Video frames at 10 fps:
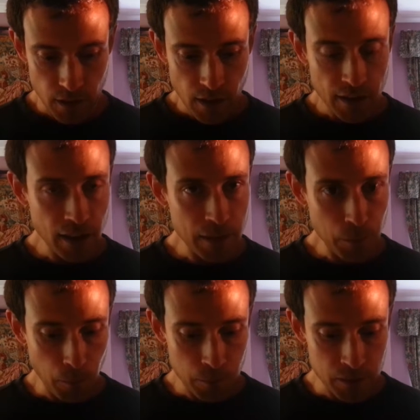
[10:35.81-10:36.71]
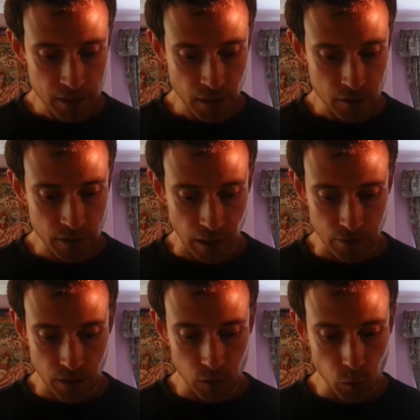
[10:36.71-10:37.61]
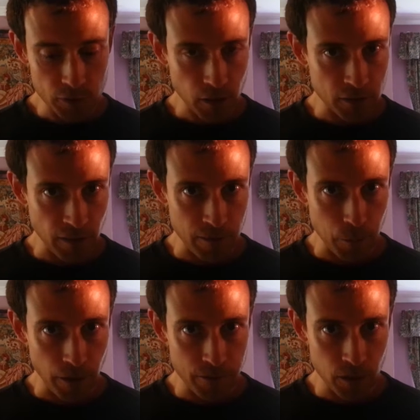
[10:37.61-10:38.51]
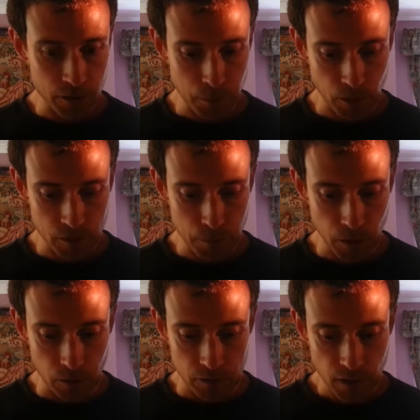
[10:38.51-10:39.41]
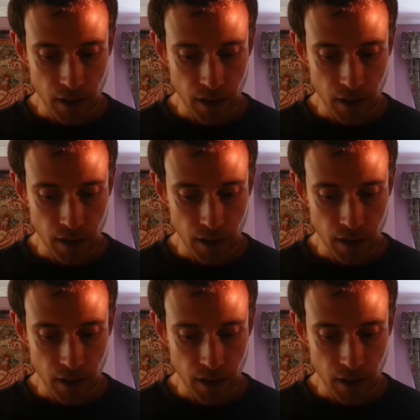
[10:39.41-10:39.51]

And any problems it does have are also suffered by first past the post,